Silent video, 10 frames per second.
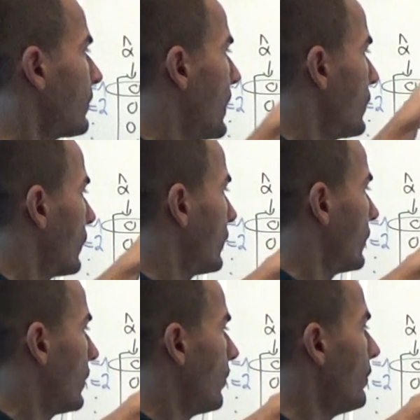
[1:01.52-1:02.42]
matrix
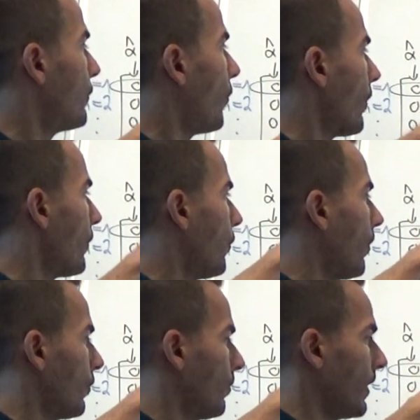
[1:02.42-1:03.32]
before the
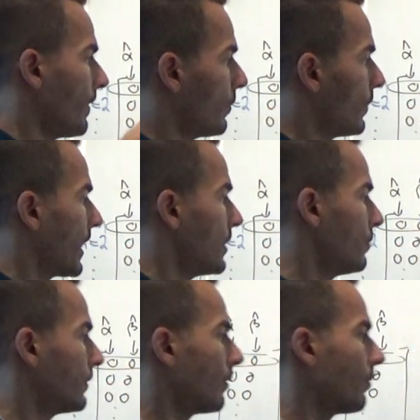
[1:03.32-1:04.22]
for loop and then we can do
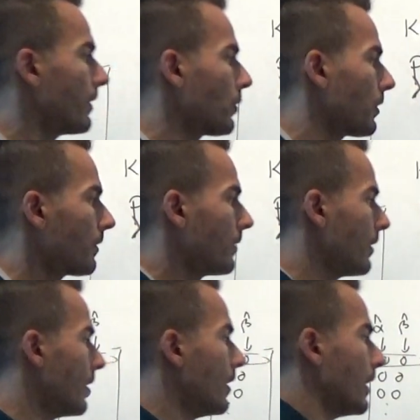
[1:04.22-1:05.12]
this operation.
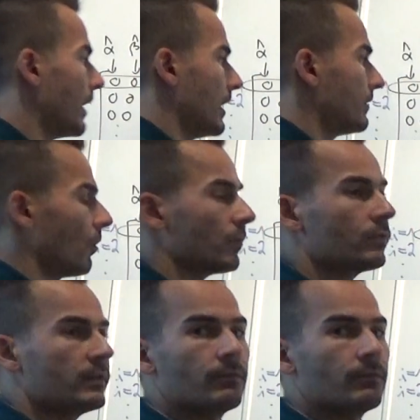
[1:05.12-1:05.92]
It's also